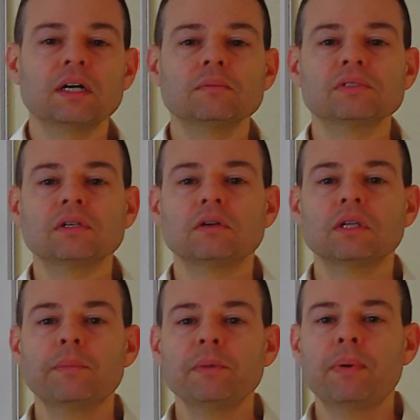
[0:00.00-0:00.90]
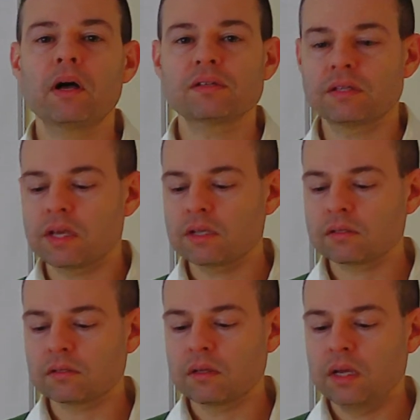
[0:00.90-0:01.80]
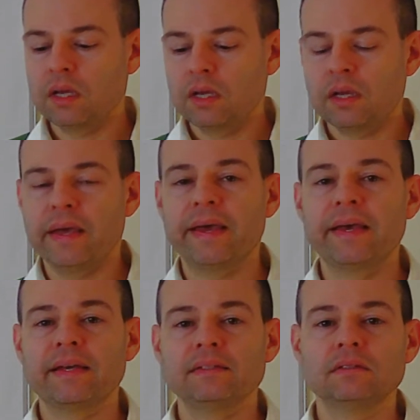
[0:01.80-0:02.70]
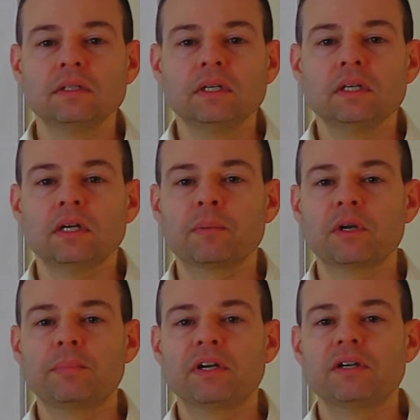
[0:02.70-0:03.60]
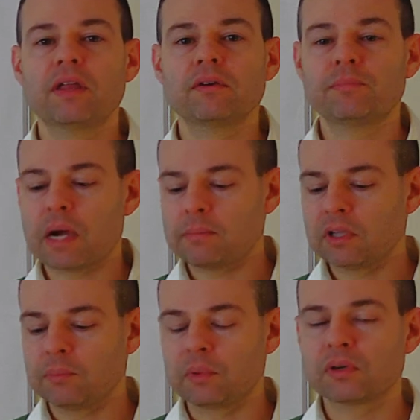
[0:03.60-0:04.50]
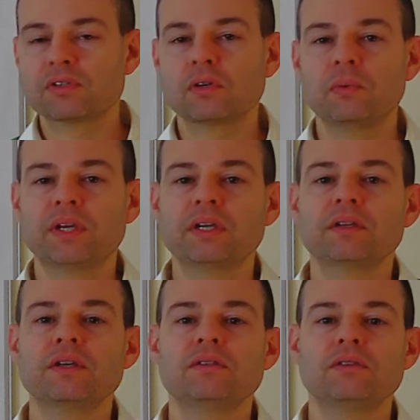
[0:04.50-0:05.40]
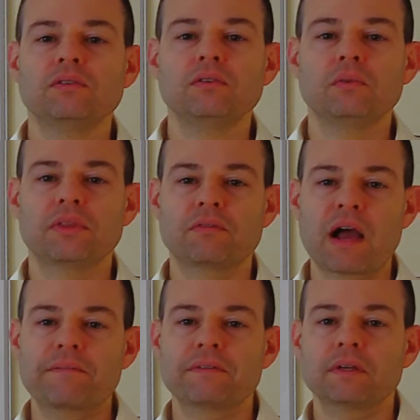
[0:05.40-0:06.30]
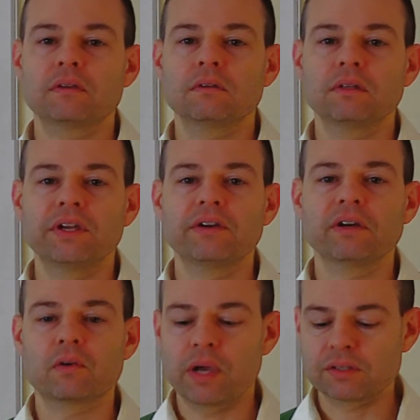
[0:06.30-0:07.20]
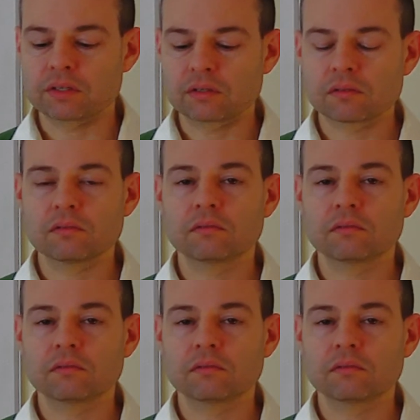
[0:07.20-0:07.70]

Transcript: So let me pause this, and I'm going to put another problem on the board so we can continue with graphing linear equations.